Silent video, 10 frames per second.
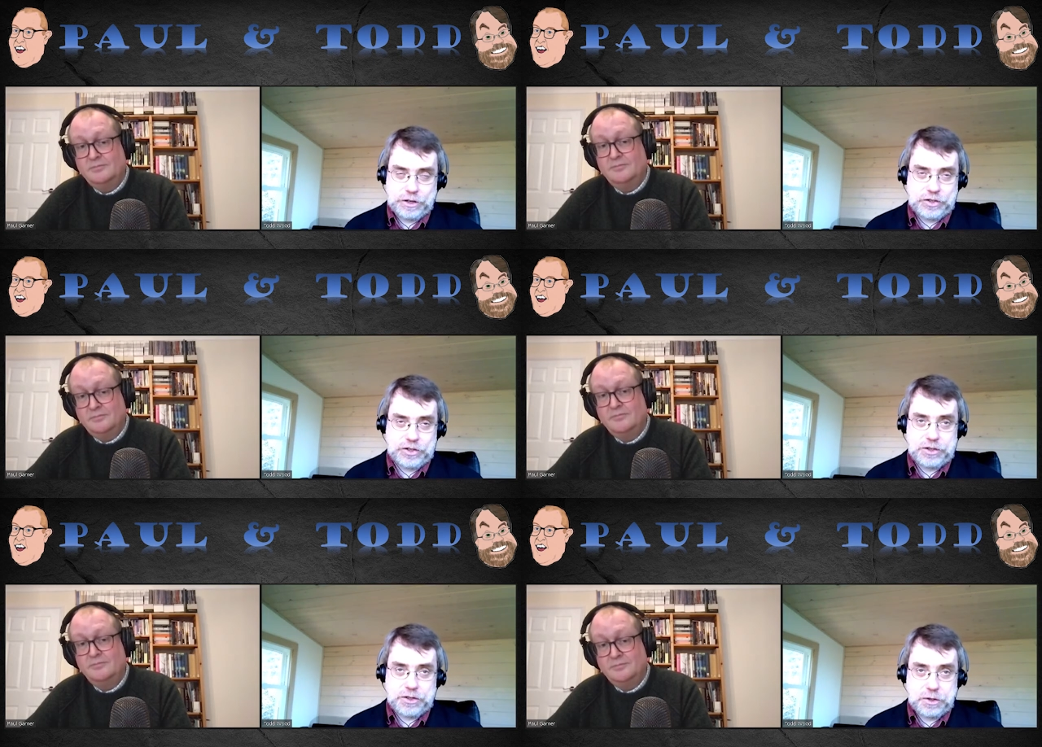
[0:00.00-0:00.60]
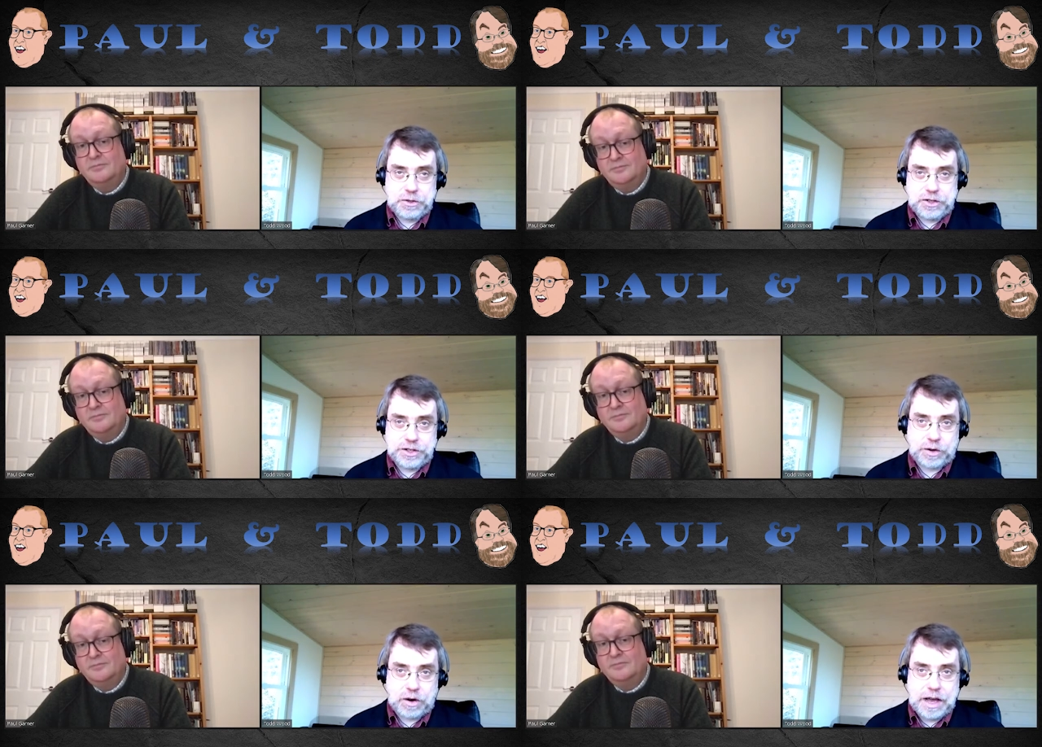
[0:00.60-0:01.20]
Speaker 1: is just used to
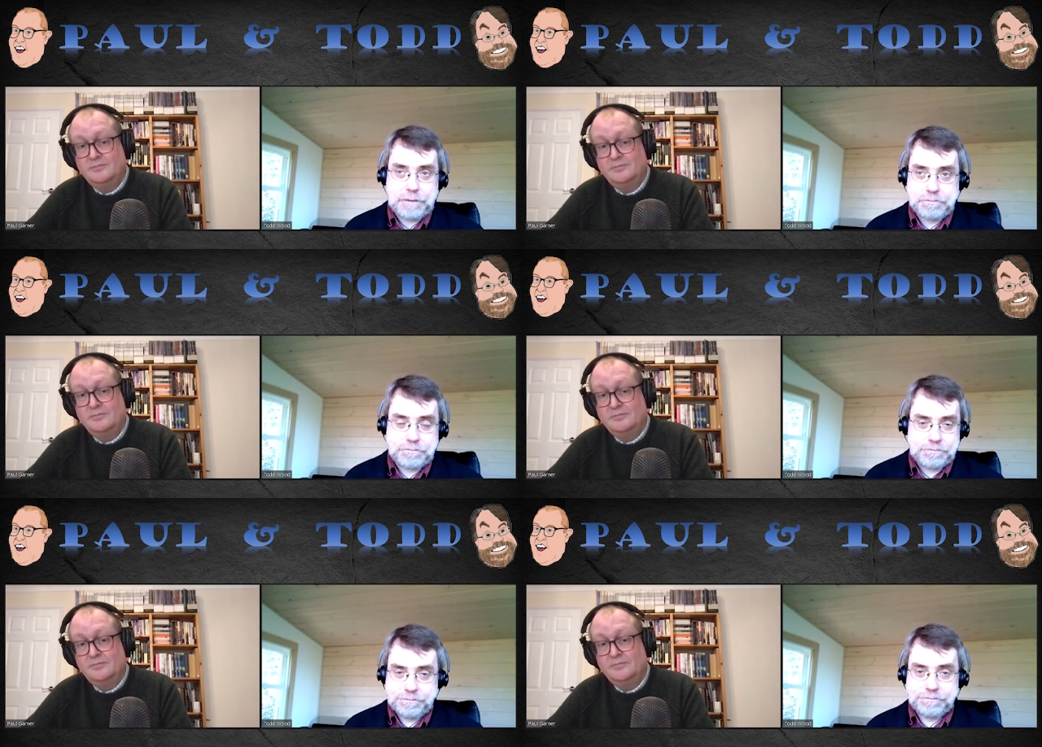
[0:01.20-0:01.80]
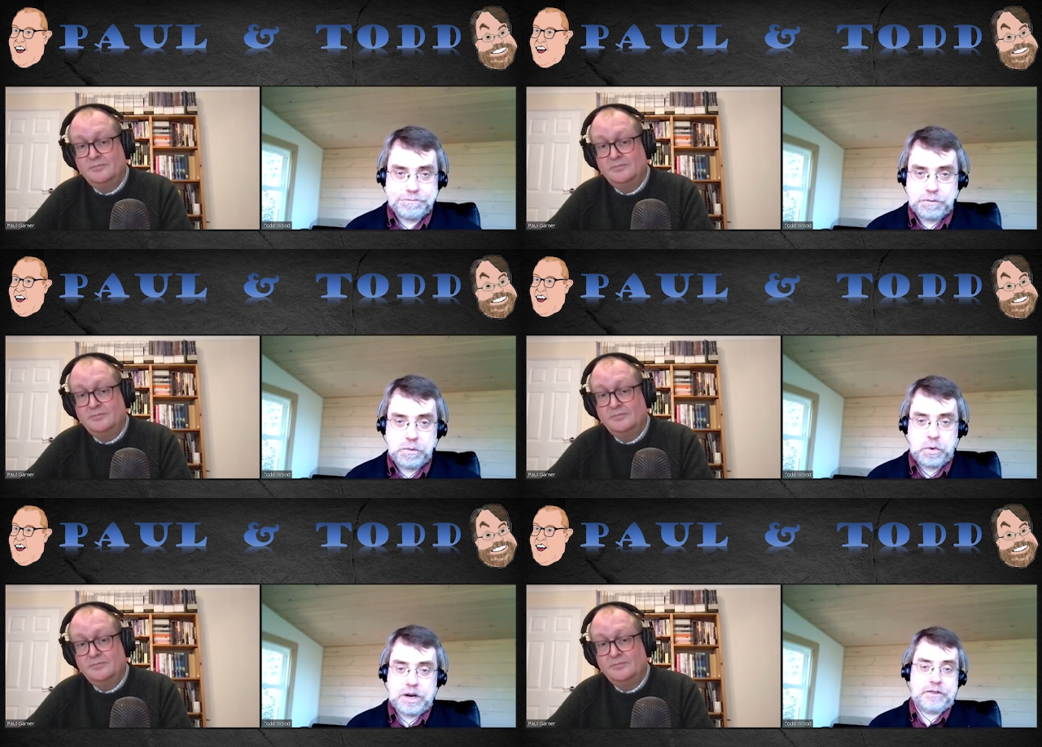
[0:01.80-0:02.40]
describe
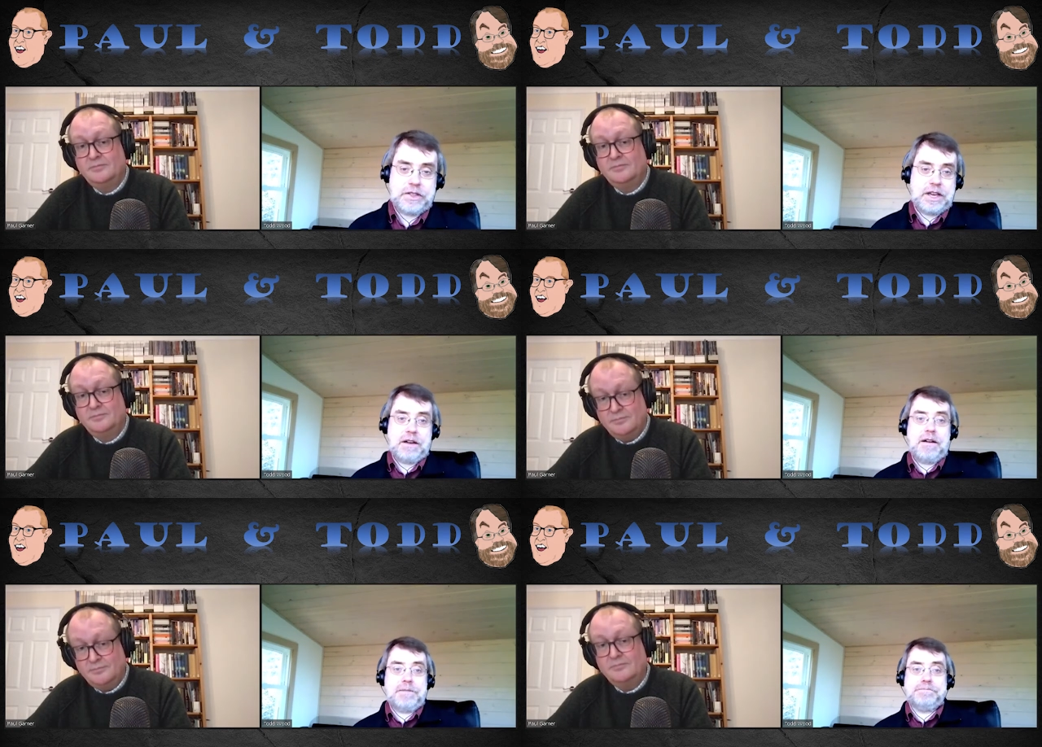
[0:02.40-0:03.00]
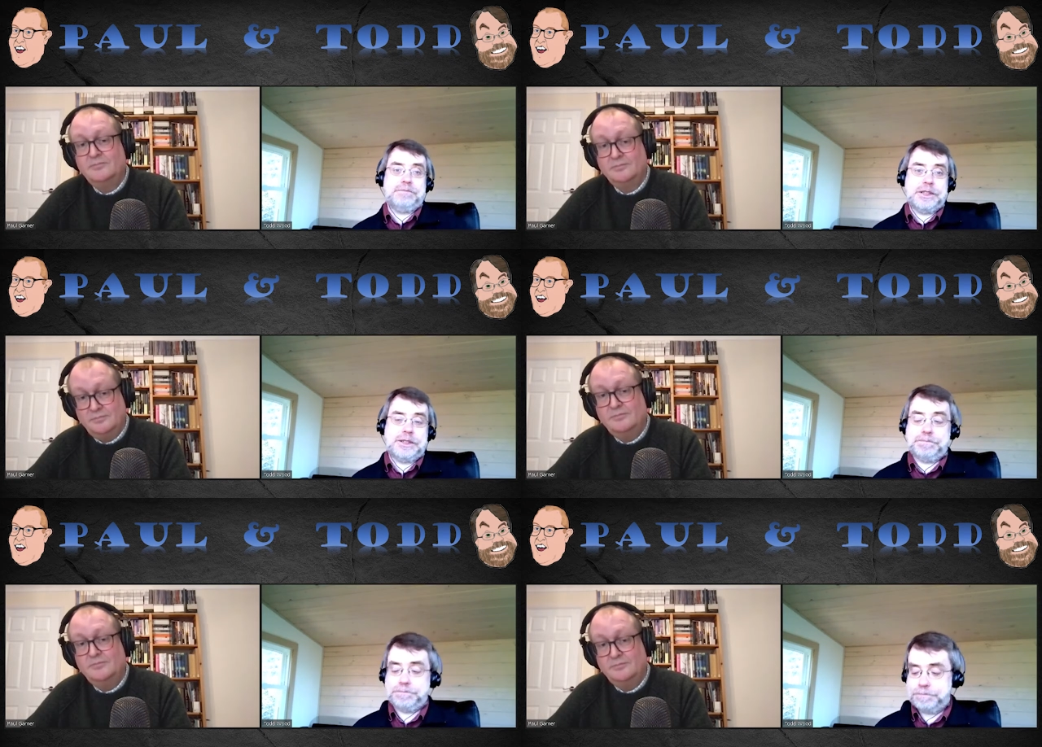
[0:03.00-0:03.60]
whatever they are.
Speaker 2: So,
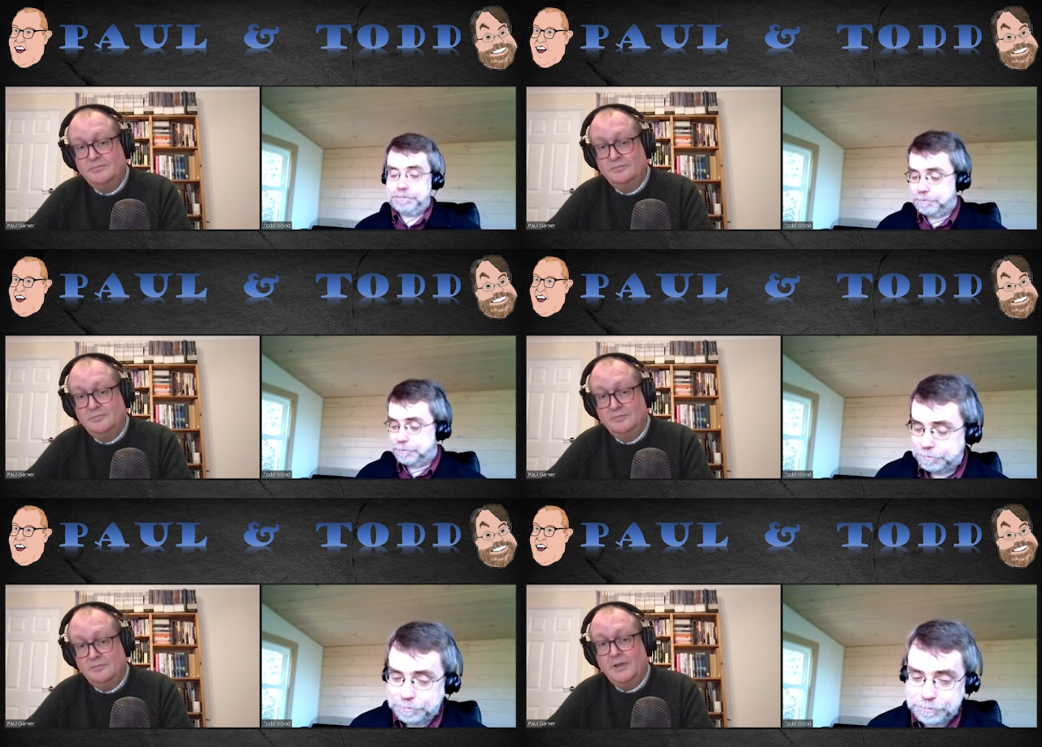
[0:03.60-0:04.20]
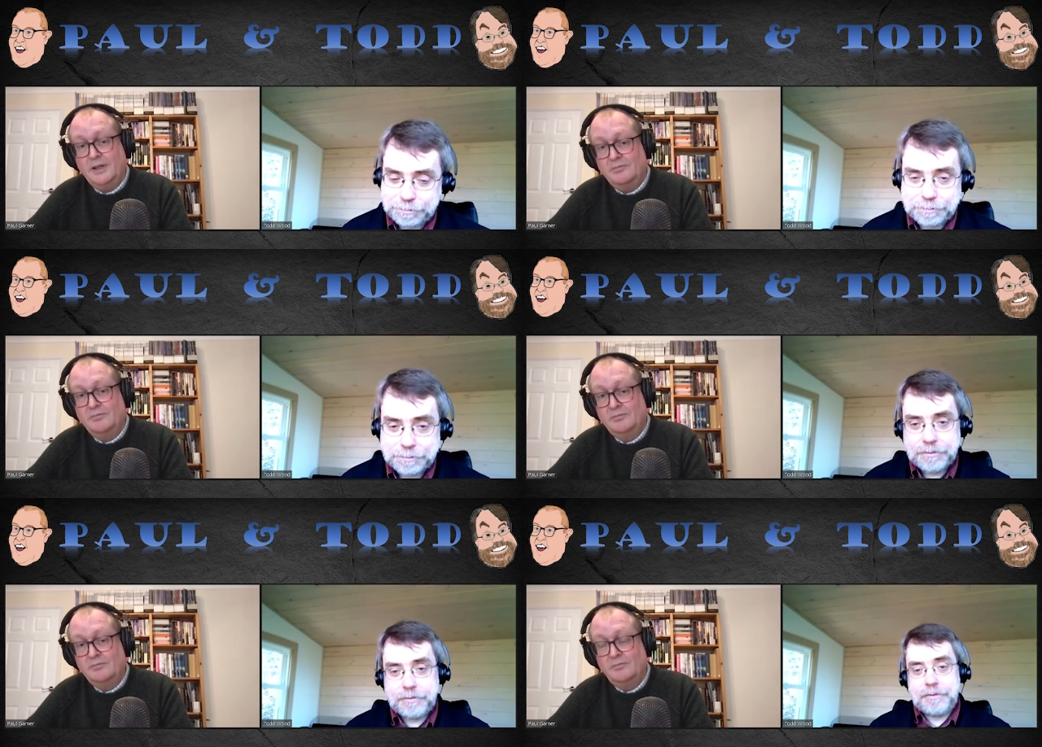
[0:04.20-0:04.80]
yeah,
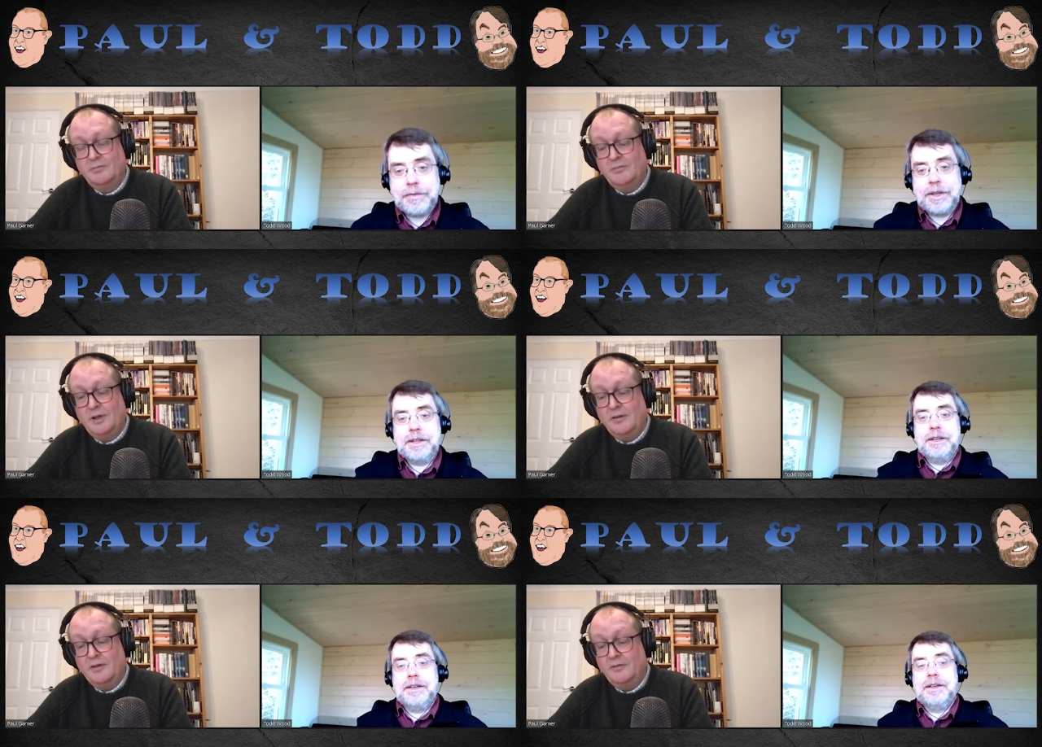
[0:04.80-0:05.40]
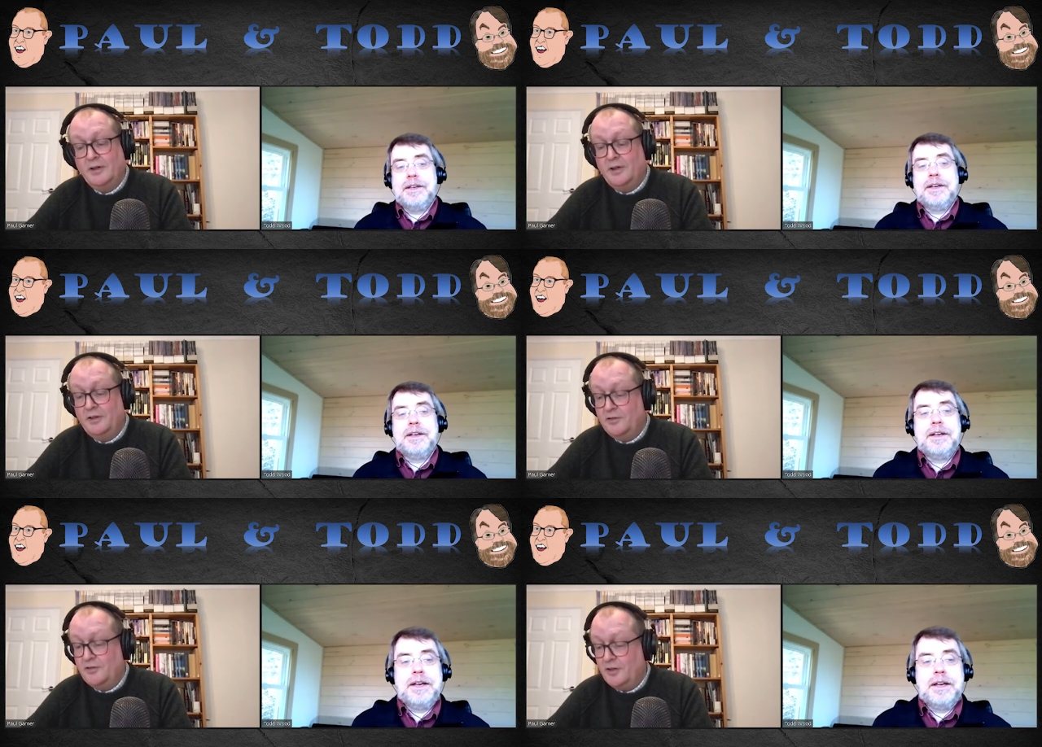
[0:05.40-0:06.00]
very
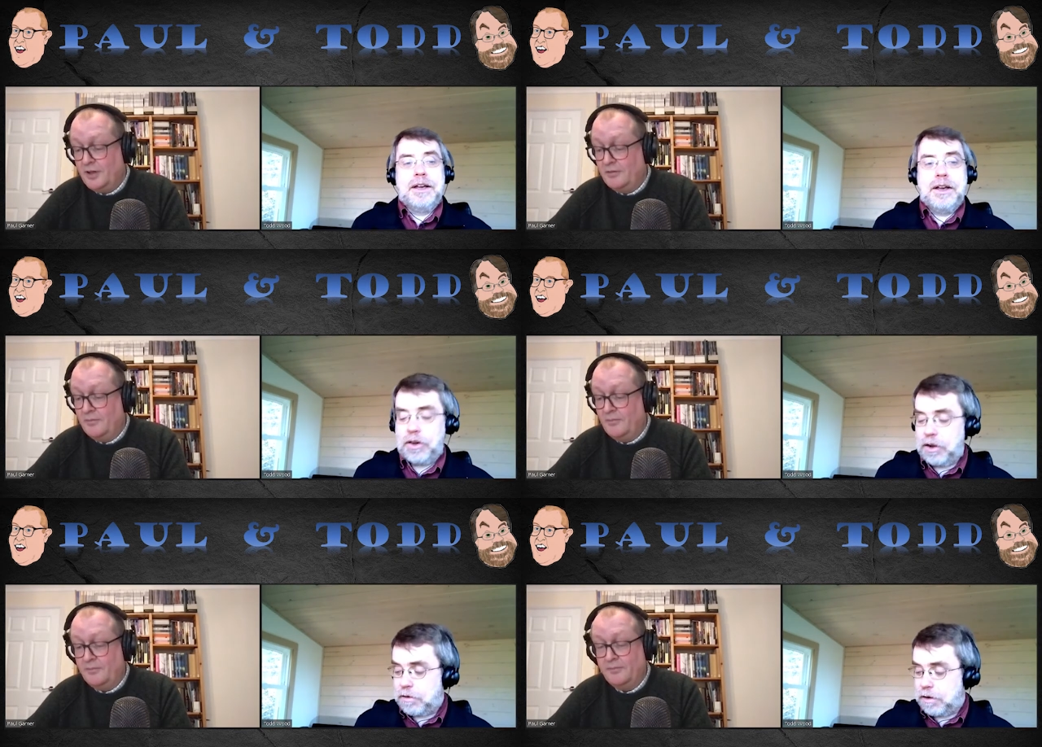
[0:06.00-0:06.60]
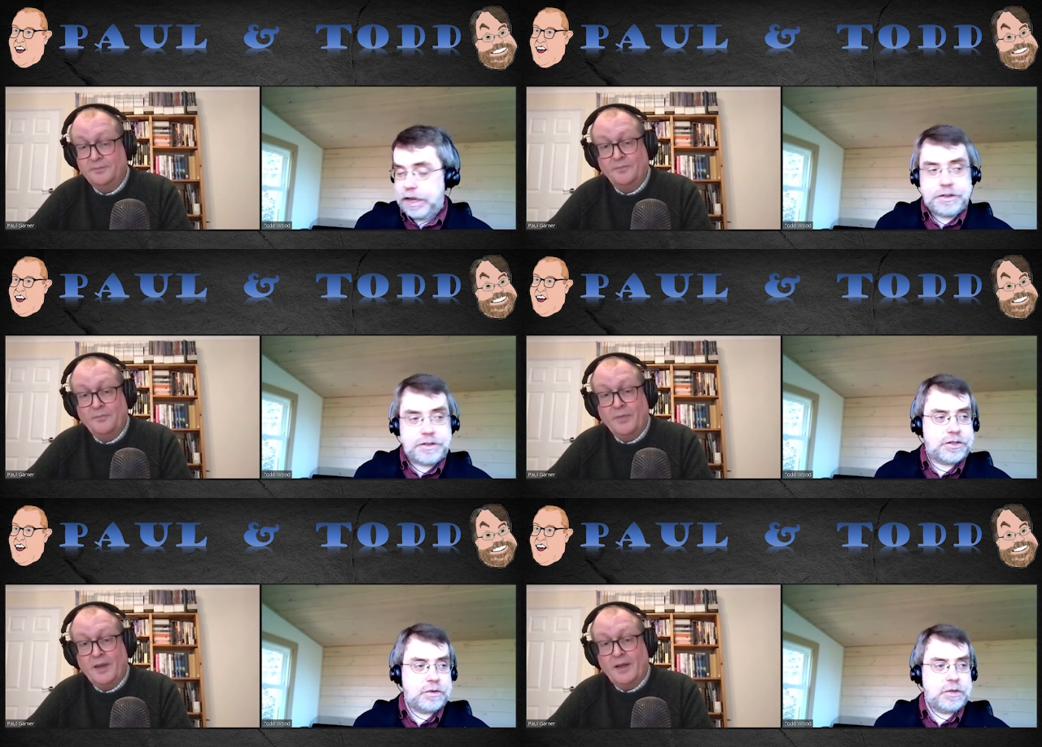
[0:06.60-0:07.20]
interesting.
Speaker 1: All right,
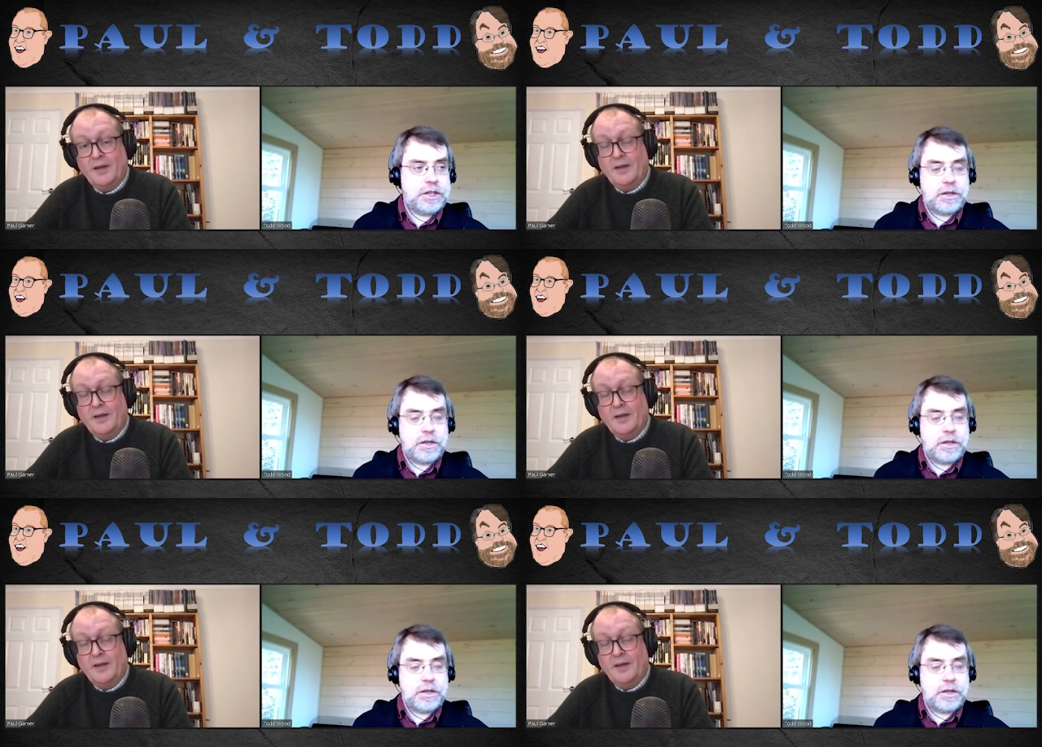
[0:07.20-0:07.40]
should we